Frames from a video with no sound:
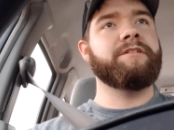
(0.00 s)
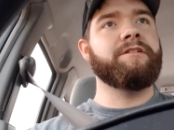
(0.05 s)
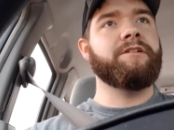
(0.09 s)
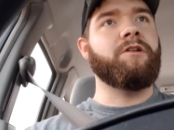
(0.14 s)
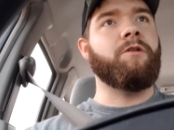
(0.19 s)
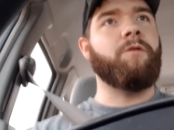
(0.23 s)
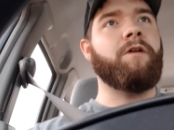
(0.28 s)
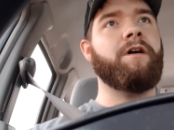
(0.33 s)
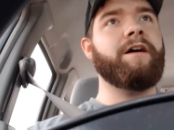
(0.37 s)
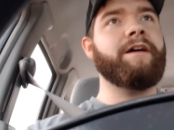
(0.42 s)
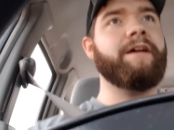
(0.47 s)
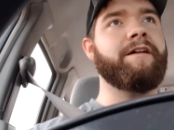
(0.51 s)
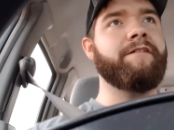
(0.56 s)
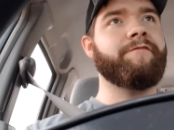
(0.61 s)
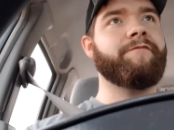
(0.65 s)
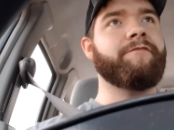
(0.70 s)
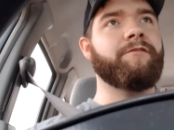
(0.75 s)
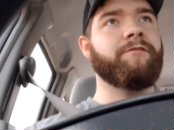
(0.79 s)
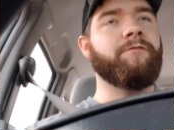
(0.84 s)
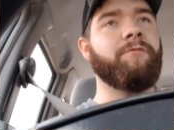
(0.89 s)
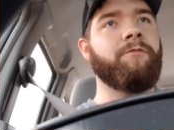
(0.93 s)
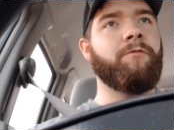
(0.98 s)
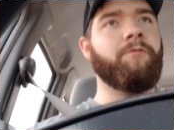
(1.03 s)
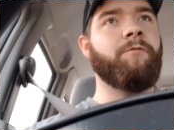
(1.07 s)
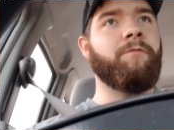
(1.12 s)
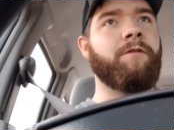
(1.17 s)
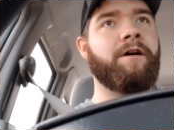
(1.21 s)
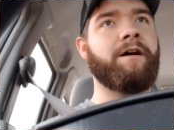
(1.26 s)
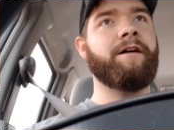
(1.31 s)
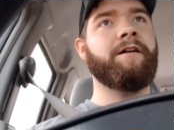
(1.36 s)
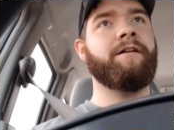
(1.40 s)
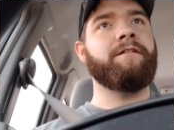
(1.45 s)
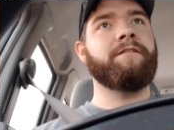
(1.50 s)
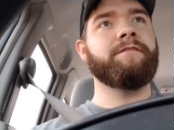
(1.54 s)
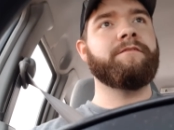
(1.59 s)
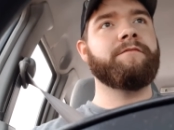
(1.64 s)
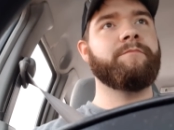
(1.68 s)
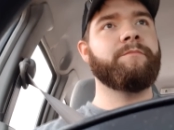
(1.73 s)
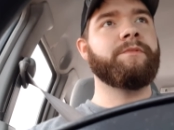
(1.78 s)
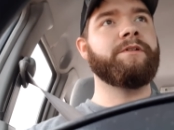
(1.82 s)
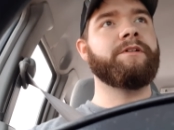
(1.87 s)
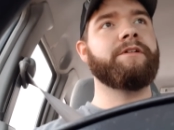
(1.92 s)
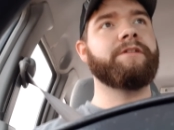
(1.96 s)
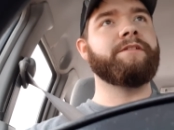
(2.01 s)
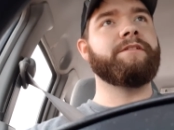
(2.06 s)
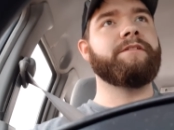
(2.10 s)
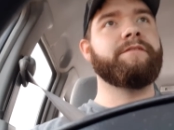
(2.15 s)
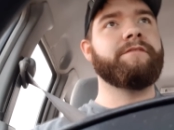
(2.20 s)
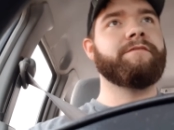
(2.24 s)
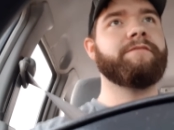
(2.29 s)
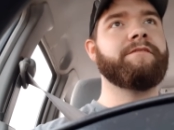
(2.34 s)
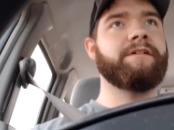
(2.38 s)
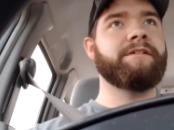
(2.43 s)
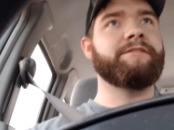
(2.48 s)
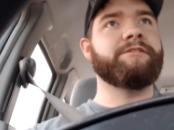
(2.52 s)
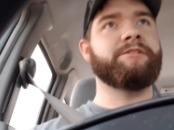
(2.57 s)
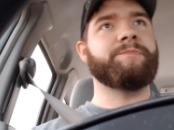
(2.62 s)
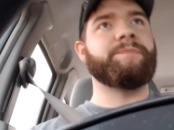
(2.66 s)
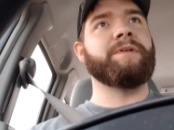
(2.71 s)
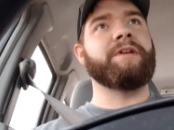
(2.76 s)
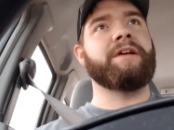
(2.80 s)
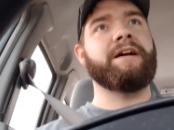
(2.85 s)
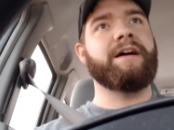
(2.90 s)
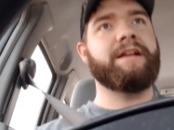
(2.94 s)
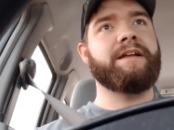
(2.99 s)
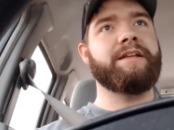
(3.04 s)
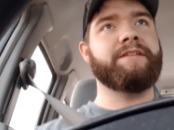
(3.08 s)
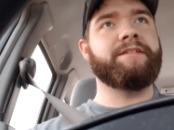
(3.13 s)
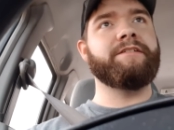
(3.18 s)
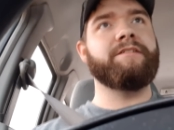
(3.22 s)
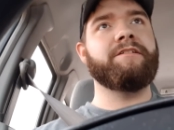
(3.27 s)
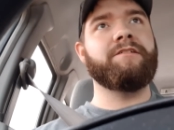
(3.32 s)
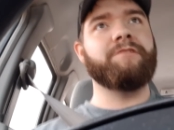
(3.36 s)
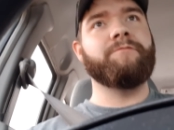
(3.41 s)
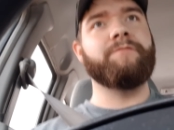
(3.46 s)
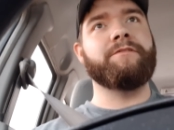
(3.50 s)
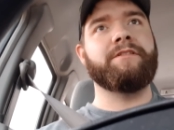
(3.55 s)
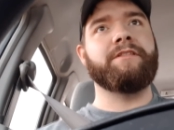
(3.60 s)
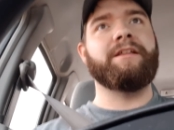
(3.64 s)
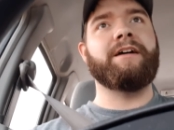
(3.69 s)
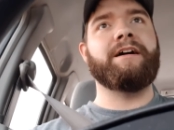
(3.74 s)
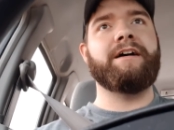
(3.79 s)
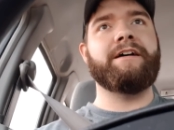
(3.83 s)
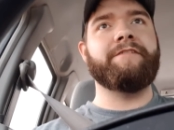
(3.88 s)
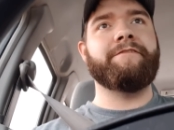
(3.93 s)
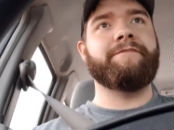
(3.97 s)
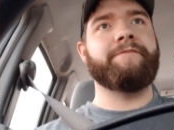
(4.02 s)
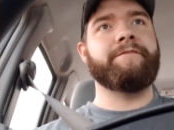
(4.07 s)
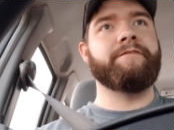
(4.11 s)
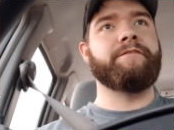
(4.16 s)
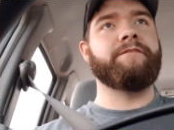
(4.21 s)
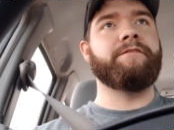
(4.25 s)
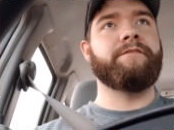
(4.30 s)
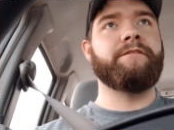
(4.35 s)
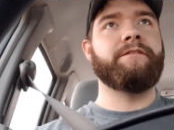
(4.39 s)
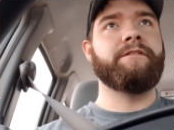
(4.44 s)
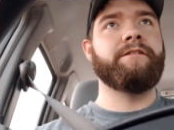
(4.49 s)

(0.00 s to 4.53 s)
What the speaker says: quiet for a little while, but I've just been kind of dealing with life and